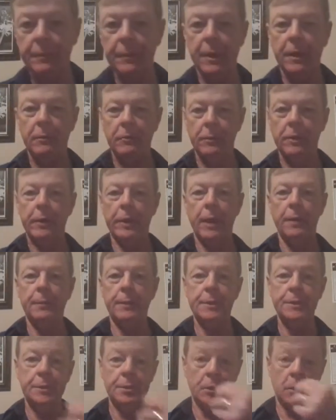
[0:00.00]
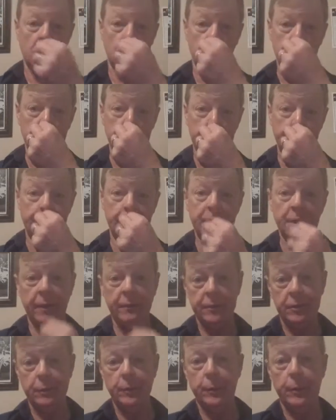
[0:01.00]
I'm not really up on Star Wars. I might
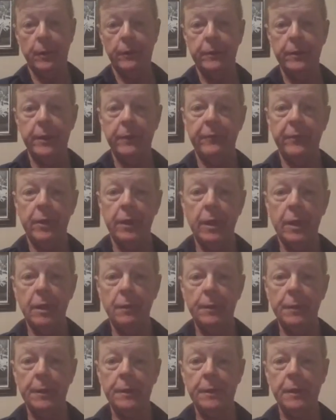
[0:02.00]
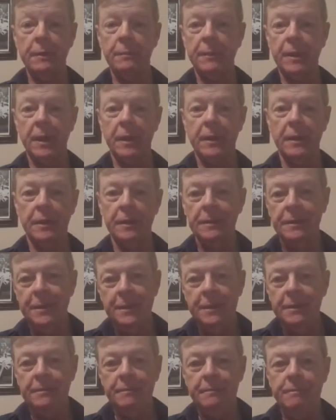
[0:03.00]
have some on DVD, but I'm not
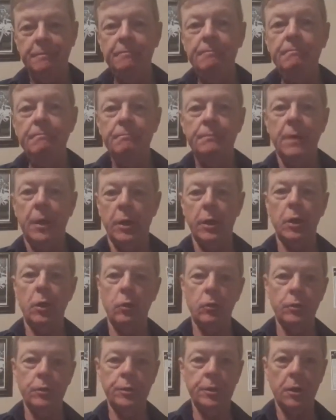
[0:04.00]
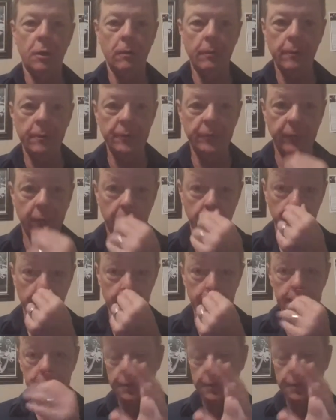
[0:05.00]
a huge Star Wars follower.